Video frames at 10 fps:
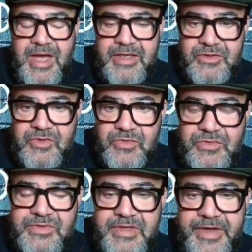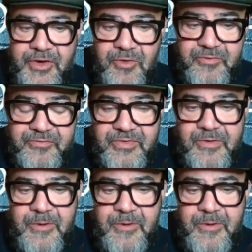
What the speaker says: and good health.